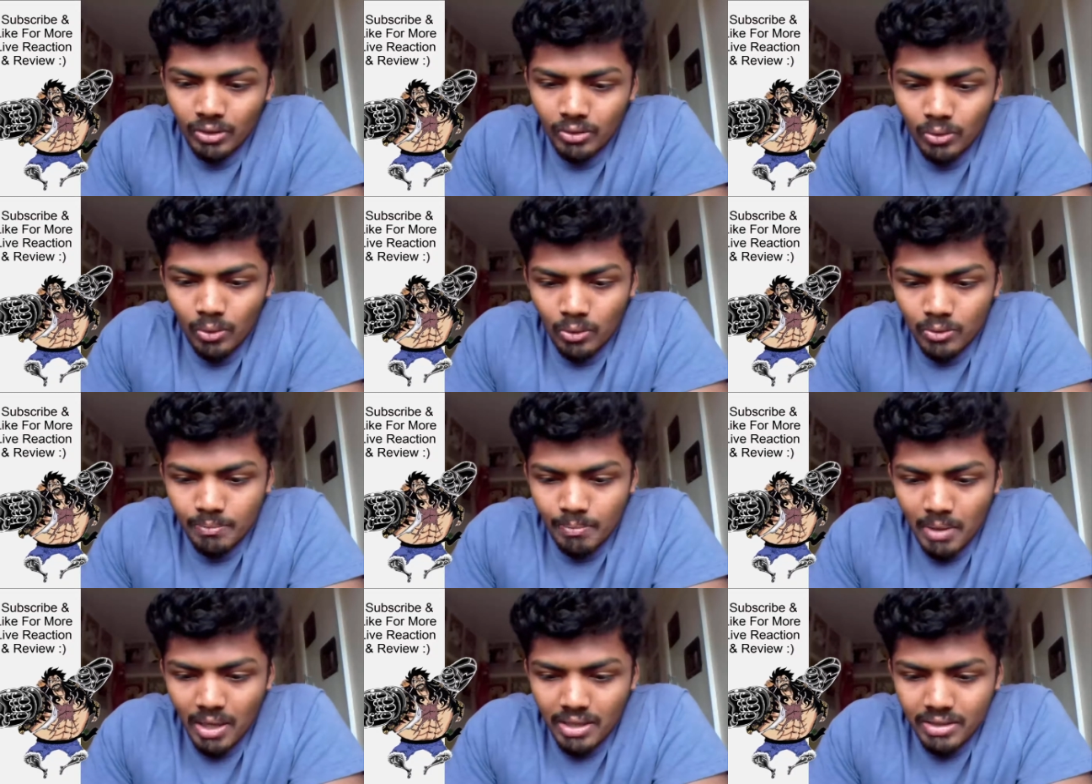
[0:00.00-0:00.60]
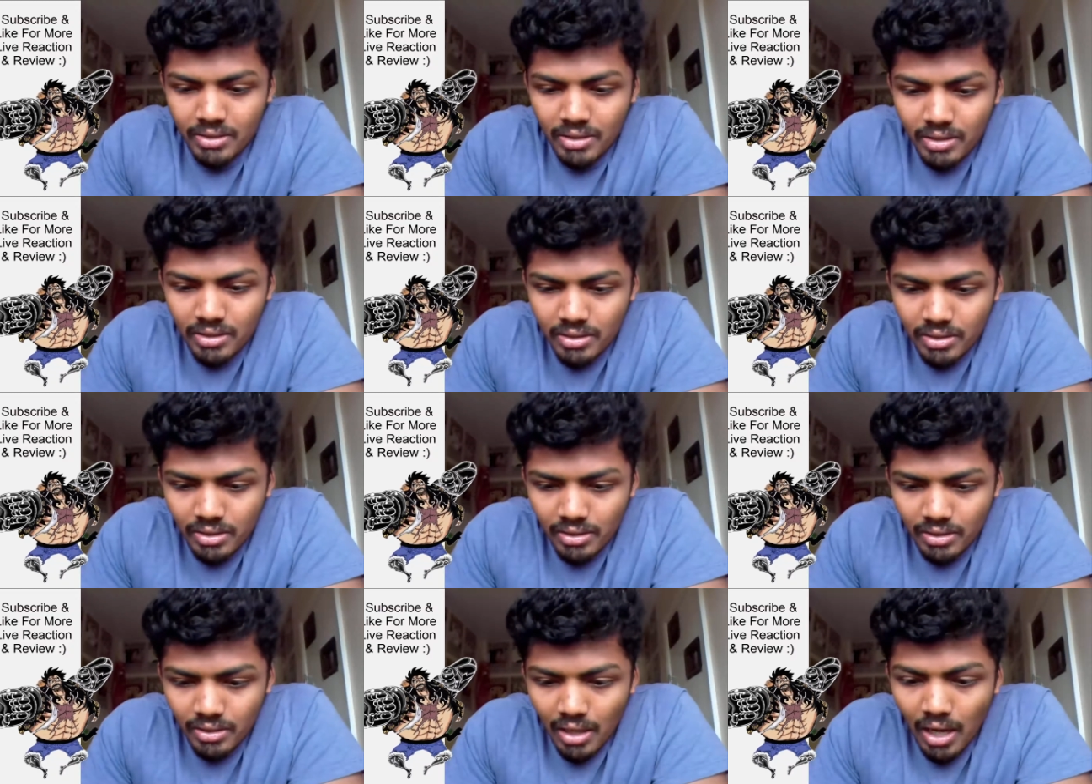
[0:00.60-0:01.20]
Those
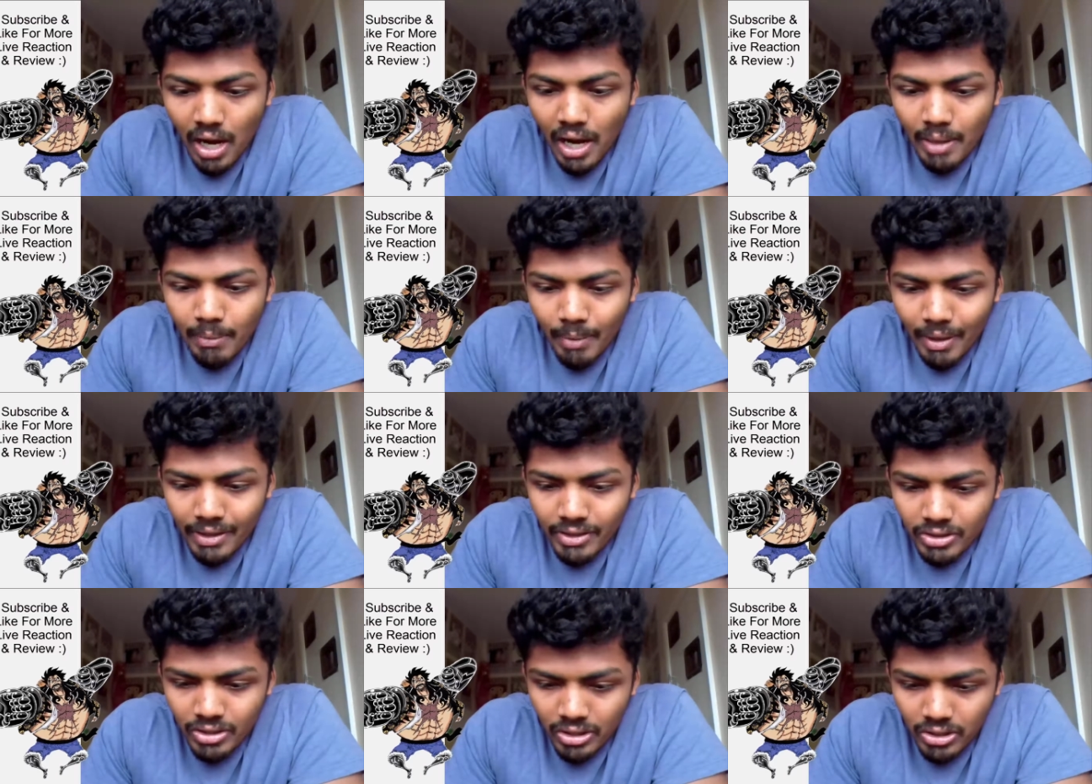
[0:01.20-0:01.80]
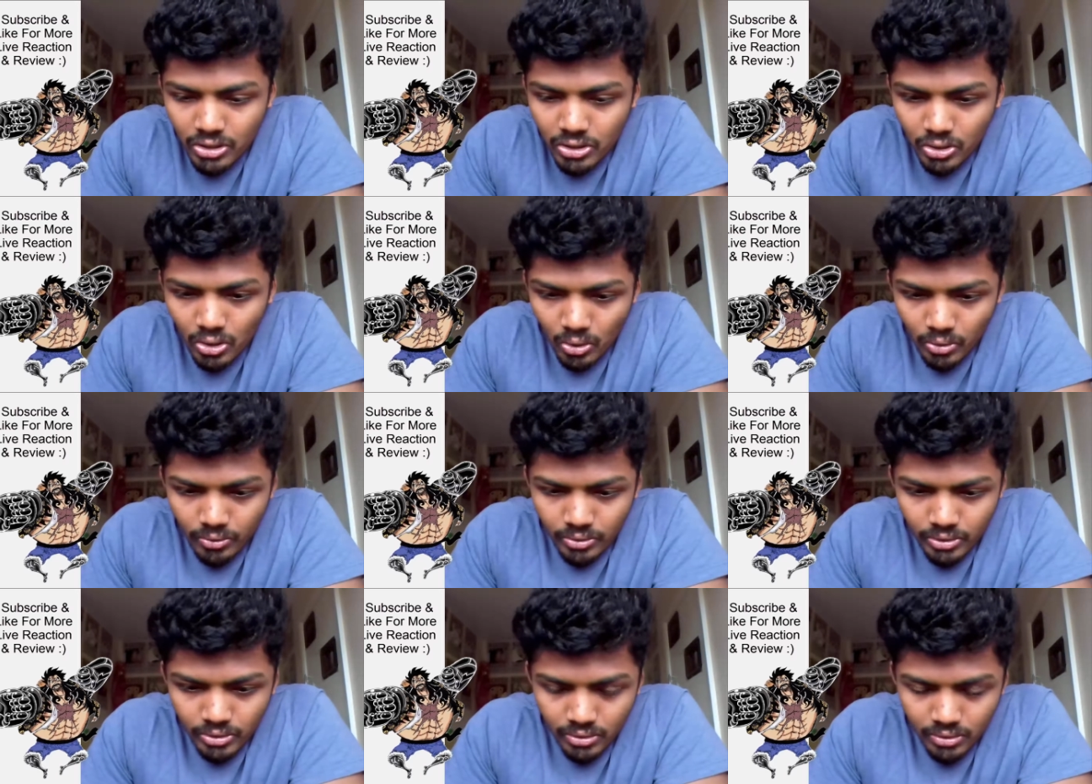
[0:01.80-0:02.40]
bastards I'm actually
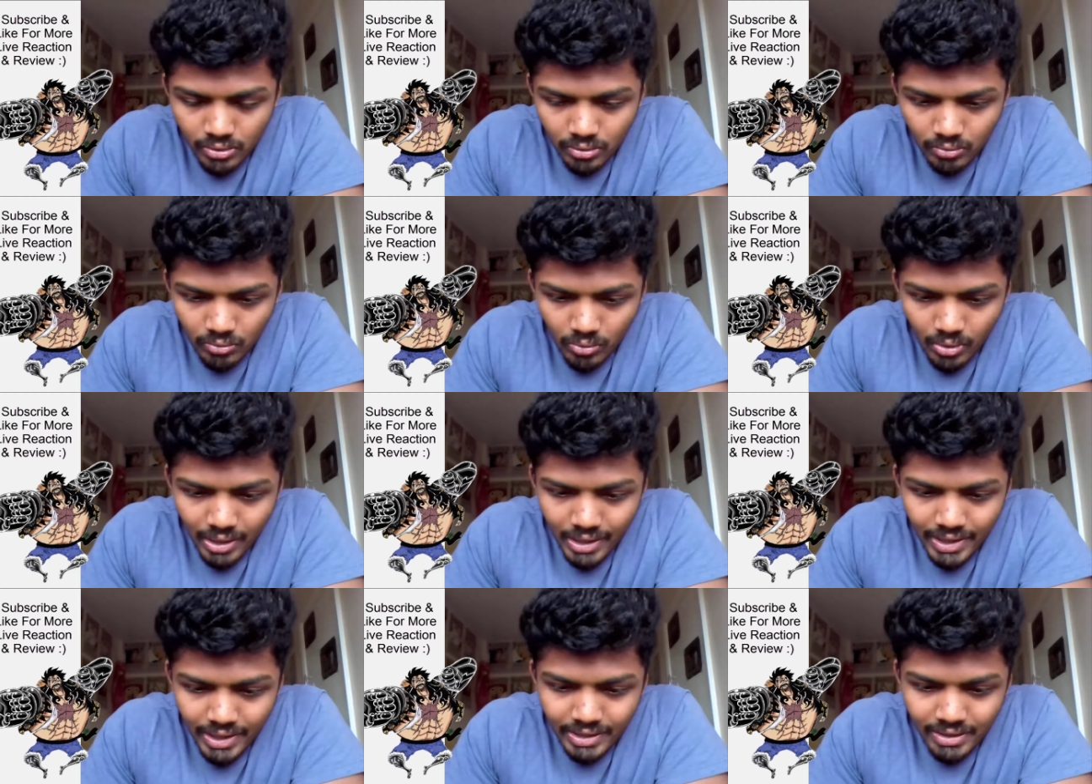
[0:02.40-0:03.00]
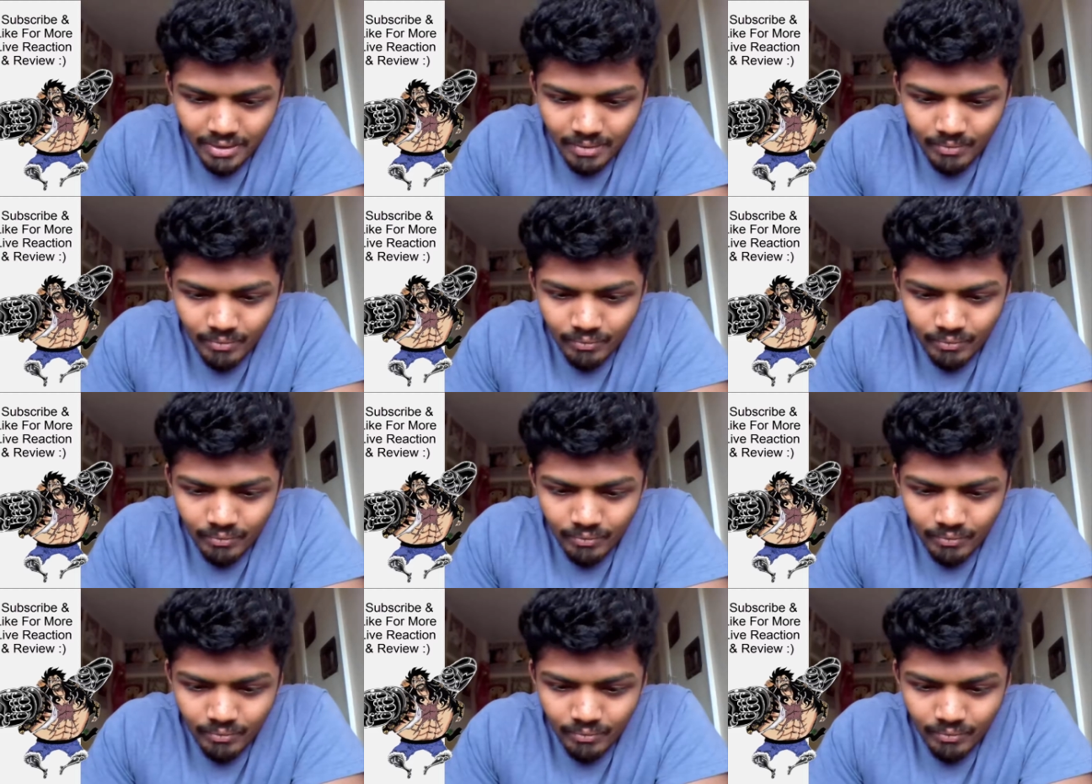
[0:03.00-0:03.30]
shocked right?